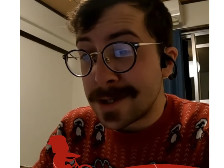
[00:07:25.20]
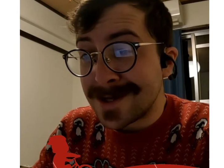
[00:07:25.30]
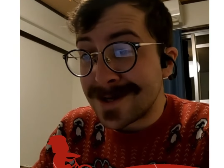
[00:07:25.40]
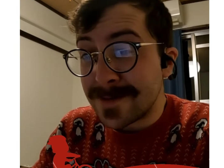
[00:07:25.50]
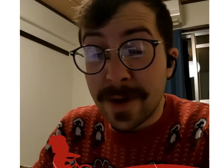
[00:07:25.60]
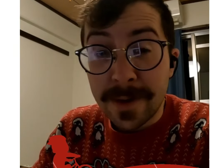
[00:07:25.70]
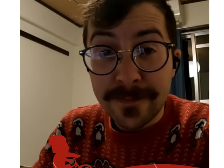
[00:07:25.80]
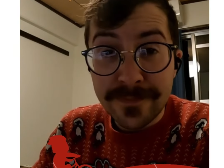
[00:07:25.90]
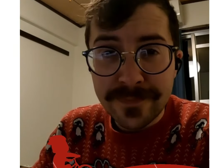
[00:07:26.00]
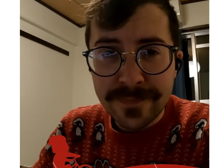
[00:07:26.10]
But,
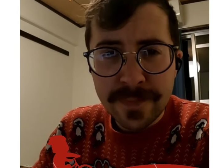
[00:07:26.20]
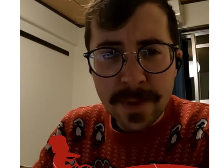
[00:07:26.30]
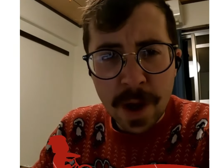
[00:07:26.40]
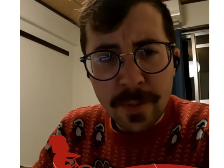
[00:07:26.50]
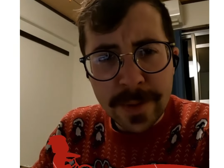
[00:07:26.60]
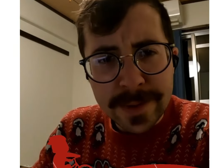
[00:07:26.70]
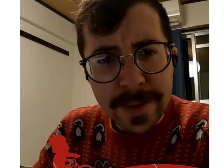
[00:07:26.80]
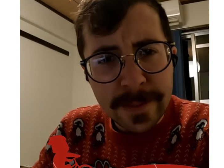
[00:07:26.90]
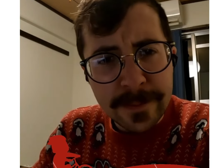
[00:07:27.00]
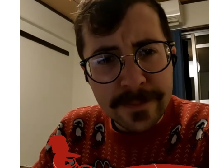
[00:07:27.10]
oh, it's not
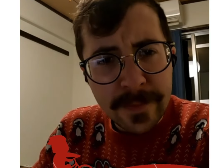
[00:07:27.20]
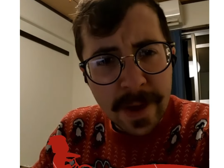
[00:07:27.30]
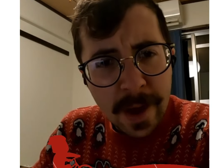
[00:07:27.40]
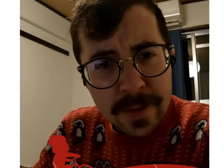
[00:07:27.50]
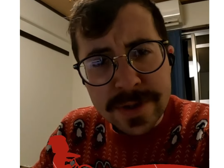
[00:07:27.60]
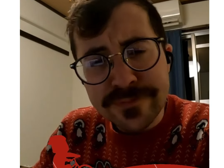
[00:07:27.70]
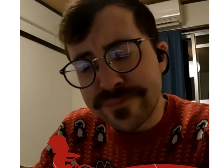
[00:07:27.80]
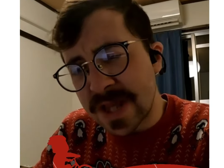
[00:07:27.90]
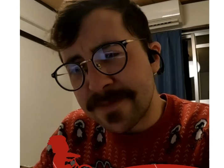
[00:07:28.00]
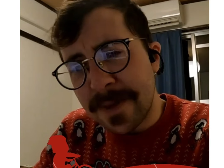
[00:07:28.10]
bad.
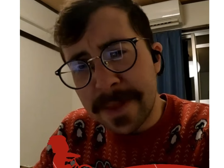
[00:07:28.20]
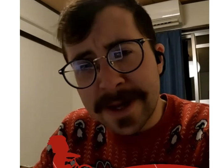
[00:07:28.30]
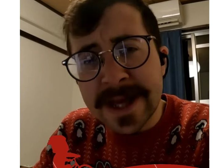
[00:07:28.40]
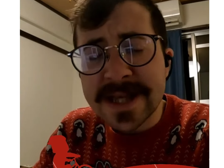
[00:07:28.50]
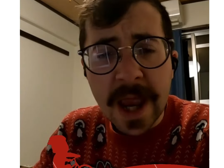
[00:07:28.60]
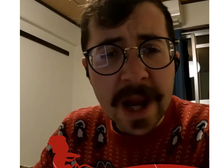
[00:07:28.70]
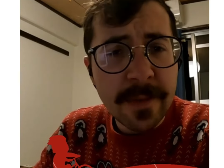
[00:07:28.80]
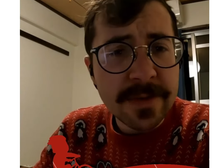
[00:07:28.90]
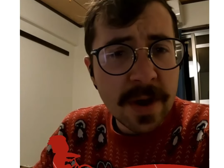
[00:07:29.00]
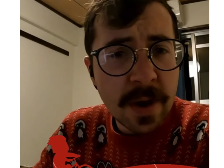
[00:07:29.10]
Spent the day cycling around
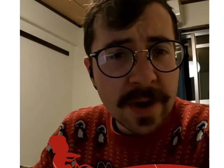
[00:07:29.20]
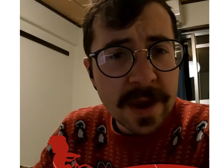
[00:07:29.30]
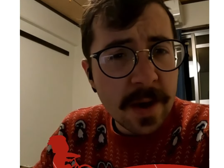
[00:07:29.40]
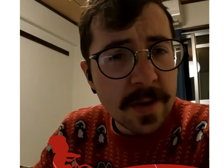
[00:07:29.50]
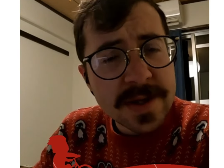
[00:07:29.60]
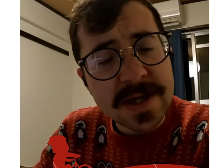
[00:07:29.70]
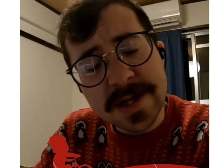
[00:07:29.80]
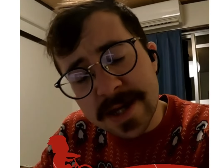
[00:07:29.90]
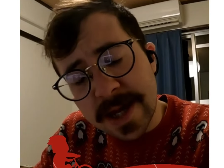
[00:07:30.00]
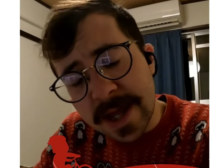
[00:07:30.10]
Tokyo,
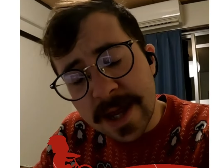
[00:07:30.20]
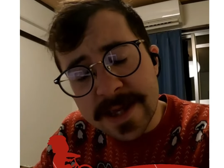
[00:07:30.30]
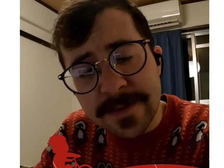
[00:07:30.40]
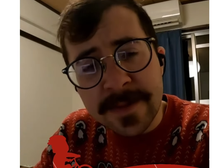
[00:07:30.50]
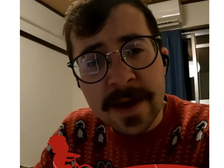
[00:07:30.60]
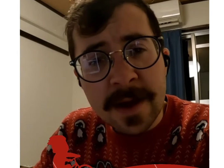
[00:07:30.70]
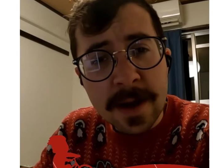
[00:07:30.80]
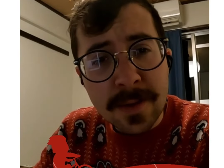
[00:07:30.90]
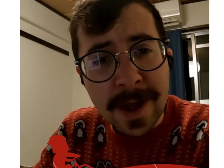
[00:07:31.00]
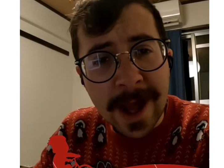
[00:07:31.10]
sitting in some little
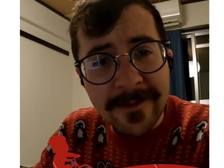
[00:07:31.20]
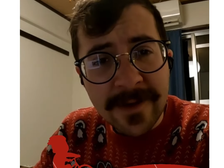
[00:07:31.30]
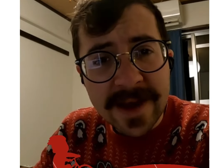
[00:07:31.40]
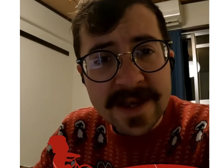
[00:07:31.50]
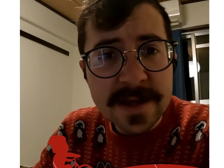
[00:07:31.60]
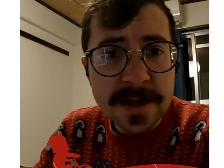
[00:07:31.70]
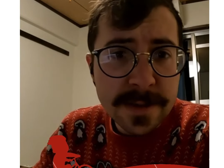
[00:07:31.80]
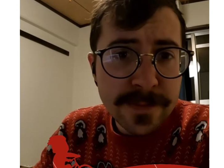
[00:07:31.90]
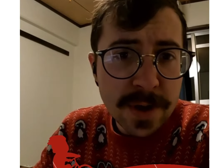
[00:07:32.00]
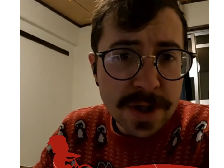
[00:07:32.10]
cafes and some
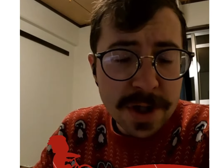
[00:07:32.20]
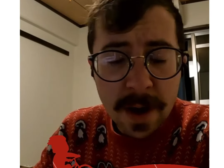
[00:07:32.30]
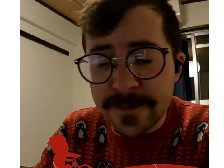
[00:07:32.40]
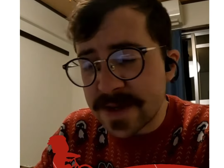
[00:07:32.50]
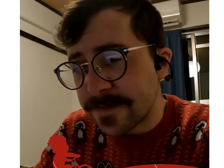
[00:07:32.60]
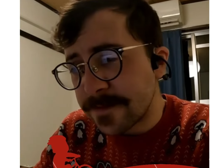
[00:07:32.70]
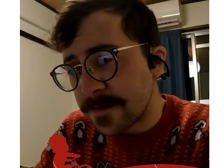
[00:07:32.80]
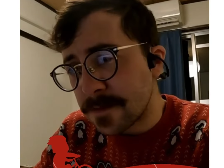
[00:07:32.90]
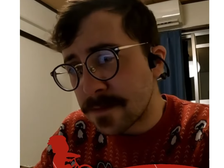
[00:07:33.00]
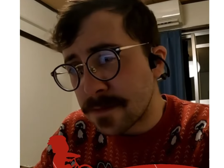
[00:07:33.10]
bookshops.
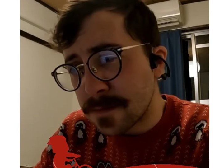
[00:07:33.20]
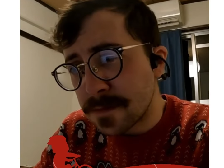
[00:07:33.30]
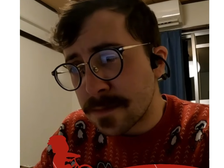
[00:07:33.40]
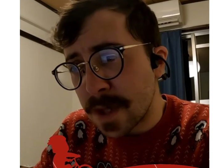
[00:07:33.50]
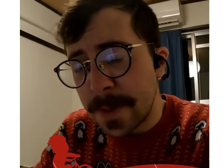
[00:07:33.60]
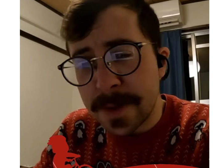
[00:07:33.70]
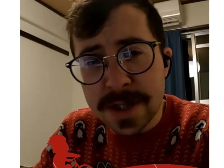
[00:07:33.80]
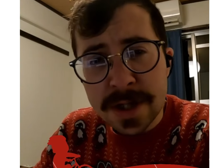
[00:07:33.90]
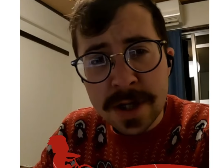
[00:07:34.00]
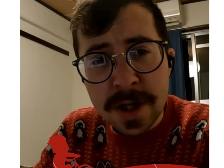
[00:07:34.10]
Just
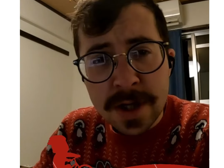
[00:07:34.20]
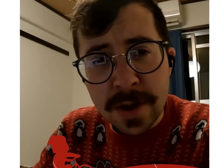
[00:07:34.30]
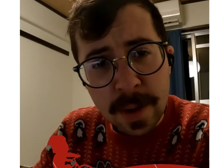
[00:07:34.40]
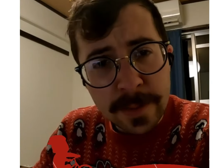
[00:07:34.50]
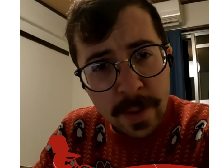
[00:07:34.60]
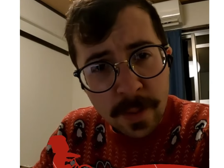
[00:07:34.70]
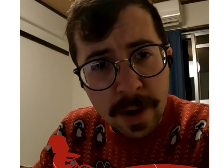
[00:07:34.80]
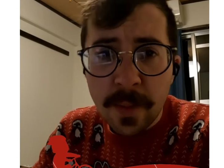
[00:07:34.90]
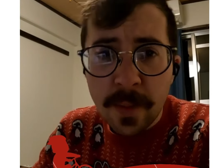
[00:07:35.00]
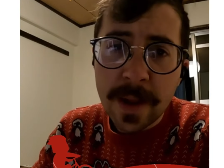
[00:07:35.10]
doing a little bit of work
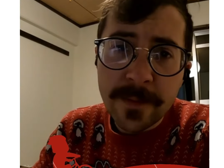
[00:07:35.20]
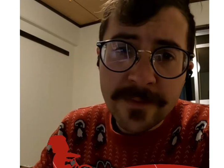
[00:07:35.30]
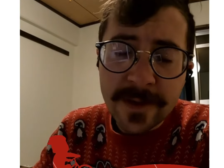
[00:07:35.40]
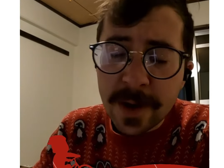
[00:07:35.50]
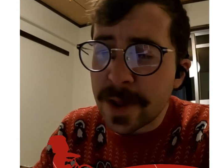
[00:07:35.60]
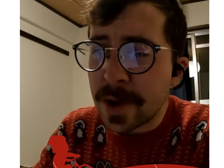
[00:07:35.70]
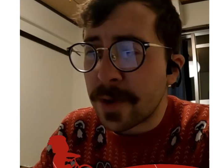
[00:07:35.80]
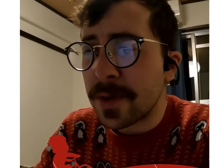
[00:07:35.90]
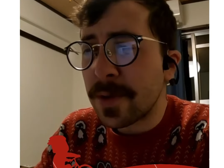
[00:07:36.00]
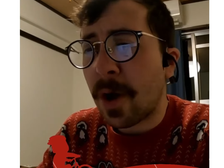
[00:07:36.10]
while I'm moving on. I don't want to do the
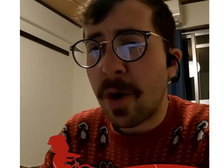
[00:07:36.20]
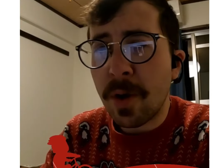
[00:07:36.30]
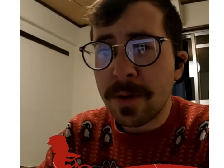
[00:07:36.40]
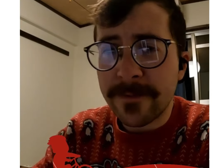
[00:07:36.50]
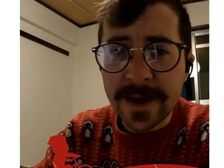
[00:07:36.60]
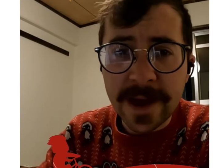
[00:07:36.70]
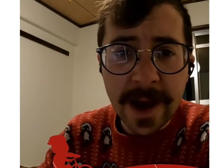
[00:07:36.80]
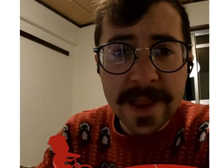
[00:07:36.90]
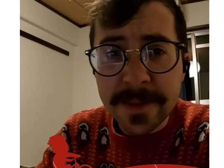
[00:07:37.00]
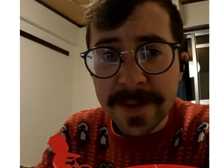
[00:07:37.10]
whole thing. I ended
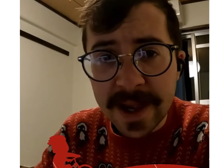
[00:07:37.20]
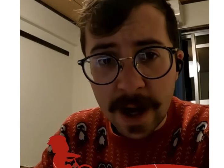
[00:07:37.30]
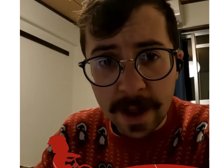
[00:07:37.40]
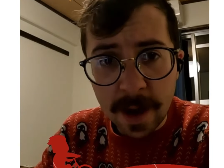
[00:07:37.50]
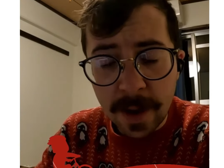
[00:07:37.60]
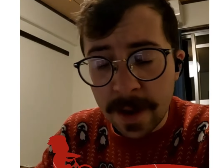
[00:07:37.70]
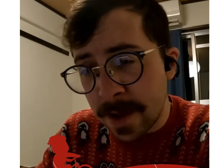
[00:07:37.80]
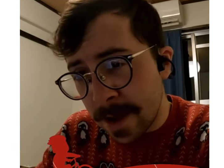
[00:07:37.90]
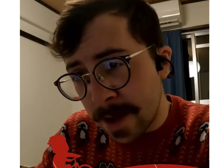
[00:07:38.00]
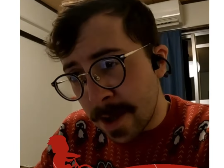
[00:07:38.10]
up in Kanagawa.
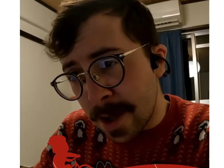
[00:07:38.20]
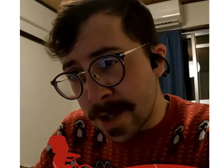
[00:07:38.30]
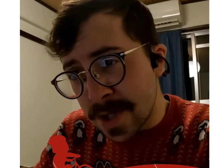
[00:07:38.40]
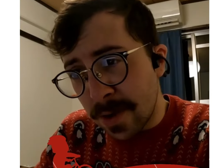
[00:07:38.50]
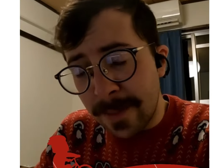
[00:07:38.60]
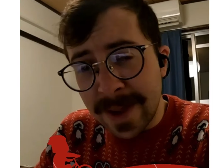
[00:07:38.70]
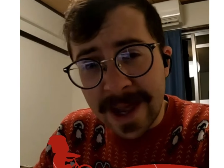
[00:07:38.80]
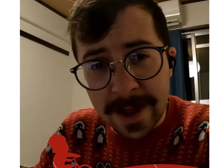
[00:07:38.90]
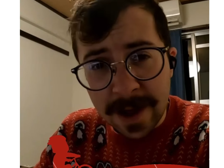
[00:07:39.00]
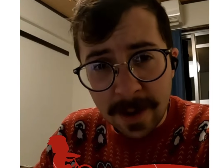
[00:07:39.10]
So I'm in
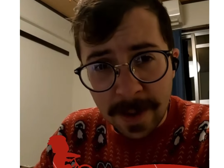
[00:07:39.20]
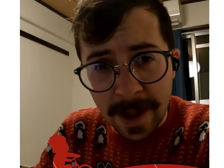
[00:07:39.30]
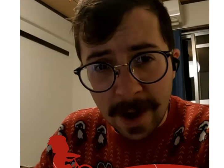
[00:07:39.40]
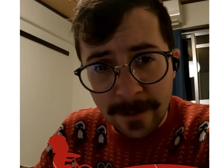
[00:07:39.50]
Kanagawa now.